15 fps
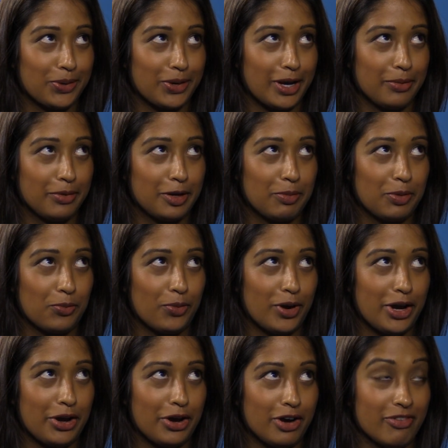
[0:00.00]
I'm going to be
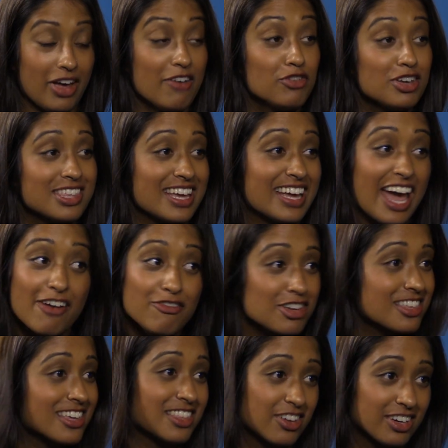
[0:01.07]
way off. Everything
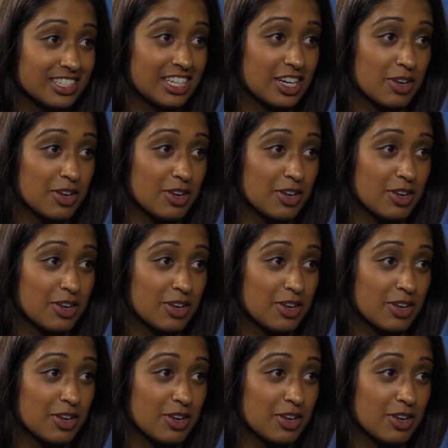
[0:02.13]
there is to